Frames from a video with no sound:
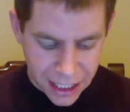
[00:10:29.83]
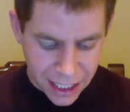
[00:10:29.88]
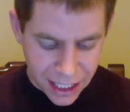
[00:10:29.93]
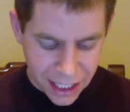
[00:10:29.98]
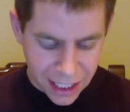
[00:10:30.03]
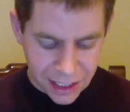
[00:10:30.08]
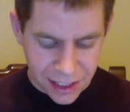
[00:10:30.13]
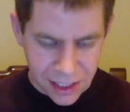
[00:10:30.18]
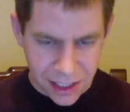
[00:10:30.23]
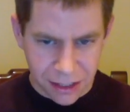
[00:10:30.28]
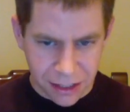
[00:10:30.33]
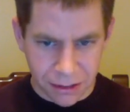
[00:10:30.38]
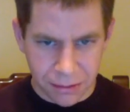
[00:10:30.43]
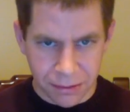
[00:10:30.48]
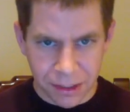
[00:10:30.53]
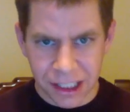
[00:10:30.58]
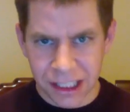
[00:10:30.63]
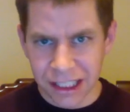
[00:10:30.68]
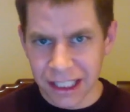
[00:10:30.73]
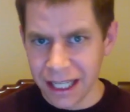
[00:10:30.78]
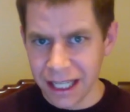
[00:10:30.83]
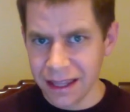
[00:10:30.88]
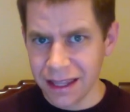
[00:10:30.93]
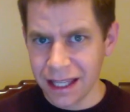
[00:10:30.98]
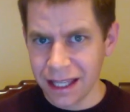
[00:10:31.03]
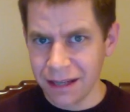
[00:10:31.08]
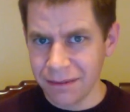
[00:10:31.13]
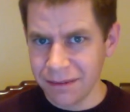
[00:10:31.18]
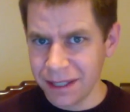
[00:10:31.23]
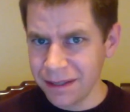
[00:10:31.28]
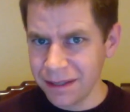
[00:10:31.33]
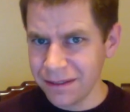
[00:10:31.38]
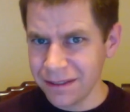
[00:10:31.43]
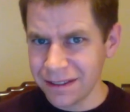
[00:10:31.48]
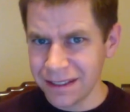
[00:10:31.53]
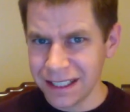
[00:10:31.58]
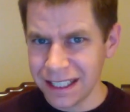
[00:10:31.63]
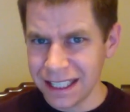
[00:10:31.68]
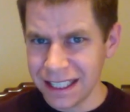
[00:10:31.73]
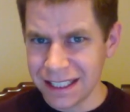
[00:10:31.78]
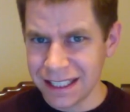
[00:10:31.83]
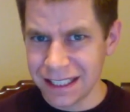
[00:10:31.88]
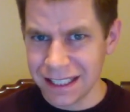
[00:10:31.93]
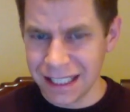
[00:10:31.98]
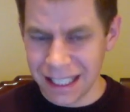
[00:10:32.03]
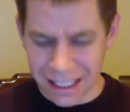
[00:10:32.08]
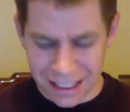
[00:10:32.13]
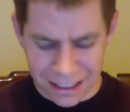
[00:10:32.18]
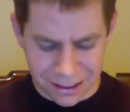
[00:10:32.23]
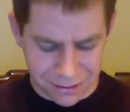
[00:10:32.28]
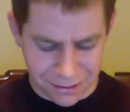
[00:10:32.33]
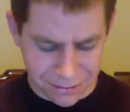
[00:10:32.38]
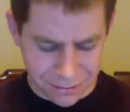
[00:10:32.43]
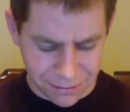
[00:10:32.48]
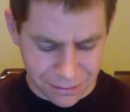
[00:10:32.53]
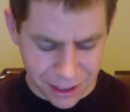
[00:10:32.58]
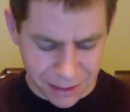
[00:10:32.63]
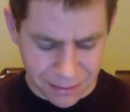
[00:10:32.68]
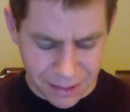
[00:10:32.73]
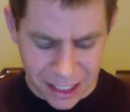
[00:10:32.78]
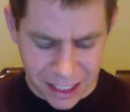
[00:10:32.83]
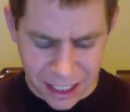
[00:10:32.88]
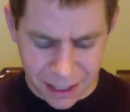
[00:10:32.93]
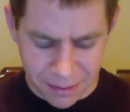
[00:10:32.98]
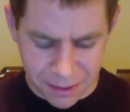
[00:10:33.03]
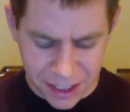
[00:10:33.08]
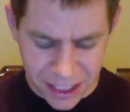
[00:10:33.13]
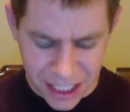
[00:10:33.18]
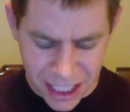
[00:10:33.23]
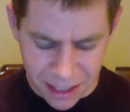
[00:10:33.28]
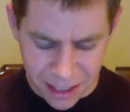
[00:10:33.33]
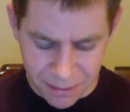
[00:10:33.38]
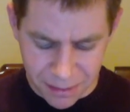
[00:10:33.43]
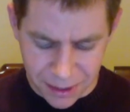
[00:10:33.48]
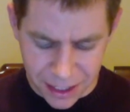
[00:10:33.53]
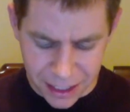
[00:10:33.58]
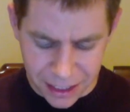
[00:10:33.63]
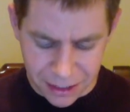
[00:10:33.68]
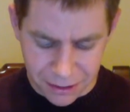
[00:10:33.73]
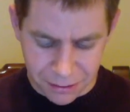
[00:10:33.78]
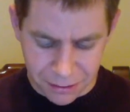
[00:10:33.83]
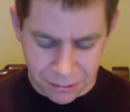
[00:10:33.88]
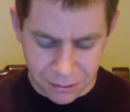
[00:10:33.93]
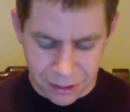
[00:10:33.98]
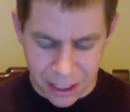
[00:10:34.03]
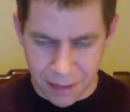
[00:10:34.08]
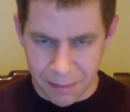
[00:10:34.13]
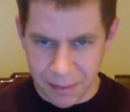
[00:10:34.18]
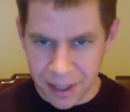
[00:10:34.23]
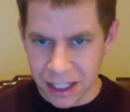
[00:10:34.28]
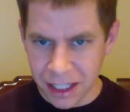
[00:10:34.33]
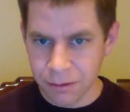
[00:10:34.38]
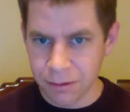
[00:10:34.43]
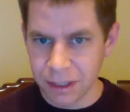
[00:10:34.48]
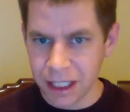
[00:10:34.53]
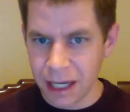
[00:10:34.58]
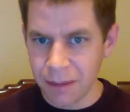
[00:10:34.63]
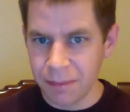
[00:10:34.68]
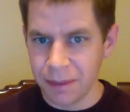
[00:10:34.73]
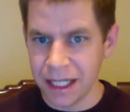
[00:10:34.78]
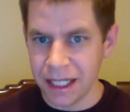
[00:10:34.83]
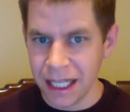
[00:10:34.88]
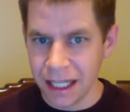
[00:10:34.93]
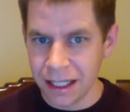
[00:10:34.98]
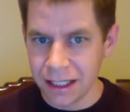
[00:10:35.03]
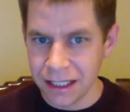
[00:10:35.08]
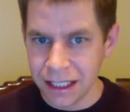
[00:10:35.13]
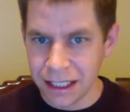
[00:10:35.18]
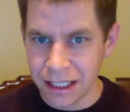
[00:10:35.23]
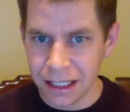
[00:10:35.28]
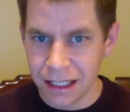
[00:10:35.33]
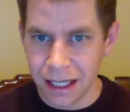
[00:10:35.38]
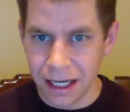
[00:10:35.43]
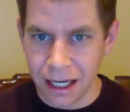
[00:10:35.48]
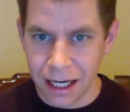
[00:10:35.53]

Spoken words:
And so originally I thought, man, that's not really my cup of tea. But when I picked one up and held it,